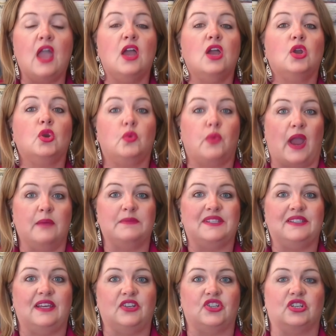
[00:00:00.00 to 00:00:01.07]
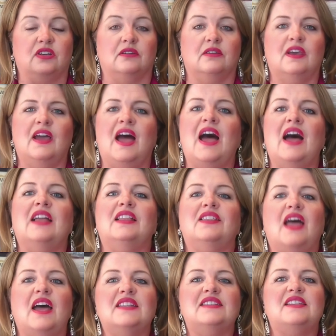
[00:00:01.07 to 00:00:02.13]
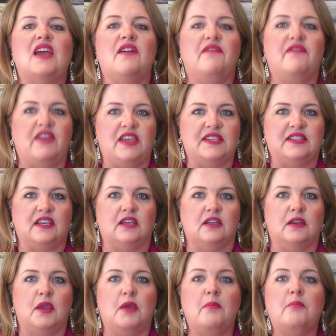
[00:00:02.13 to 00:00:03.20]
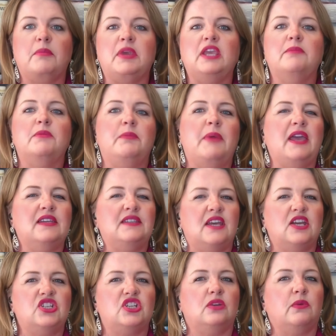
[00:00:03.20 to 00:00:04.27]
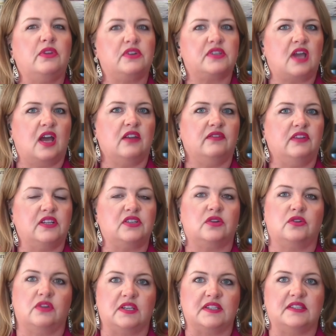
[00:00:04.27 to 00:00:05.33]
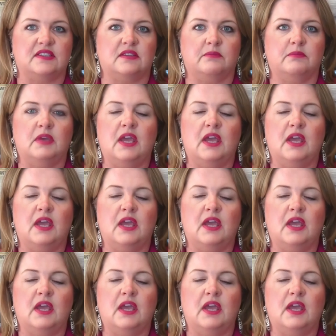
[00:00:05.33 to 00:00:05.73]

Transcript: Grabs attention. Let's face it, people pay attention when there's conflict or criticism.